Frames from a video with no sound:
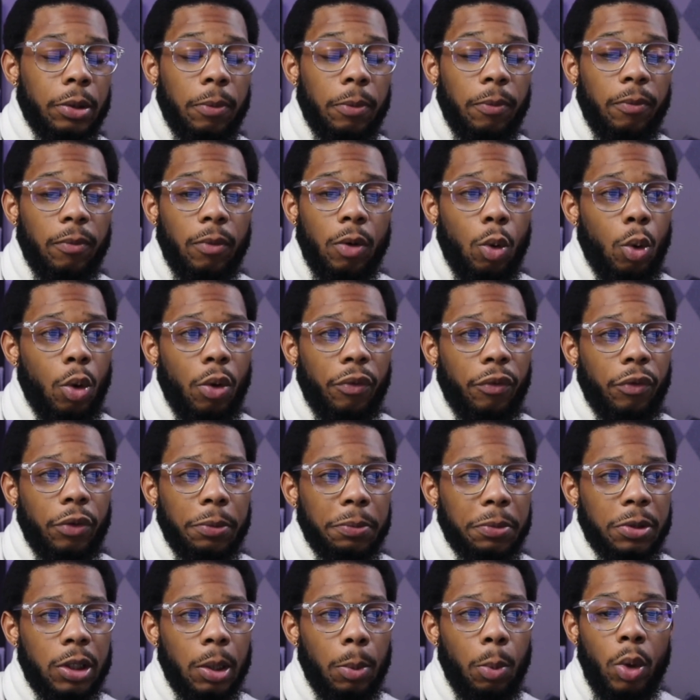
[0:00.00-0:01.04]
or from
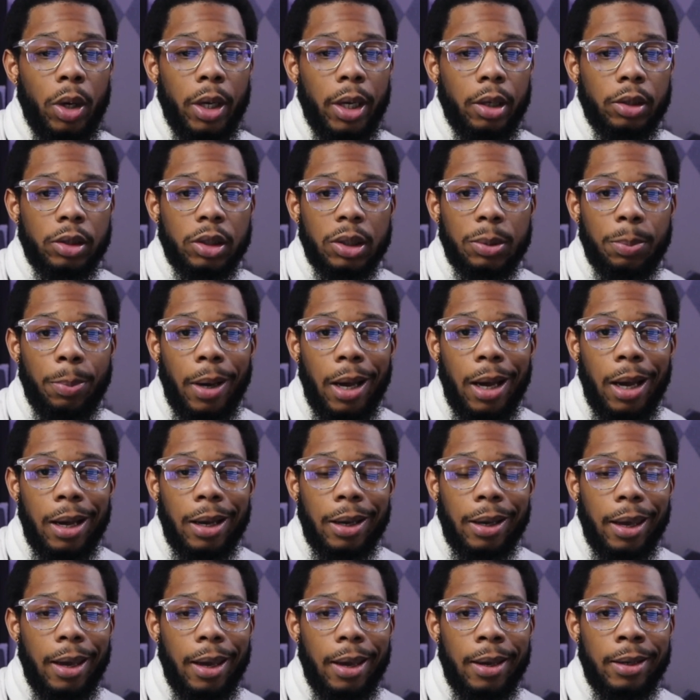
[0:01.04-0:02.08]
someone else's
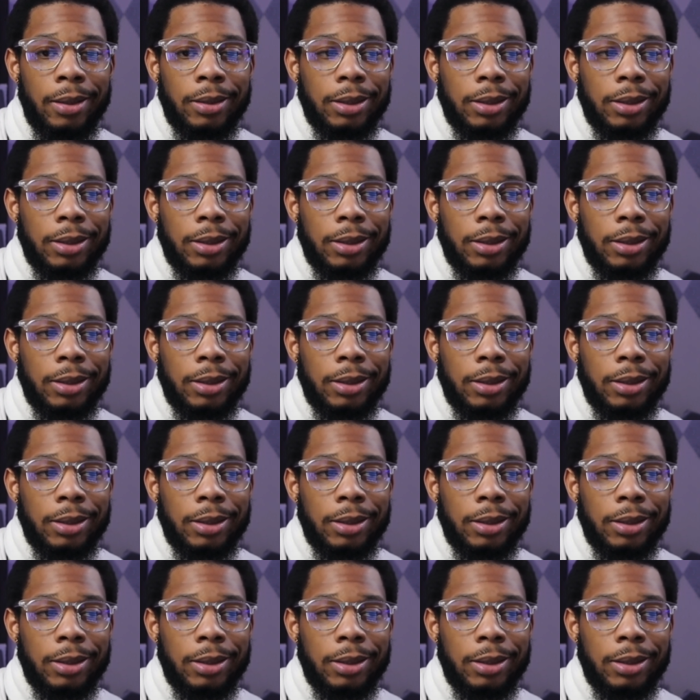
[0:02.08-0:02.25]
podcast,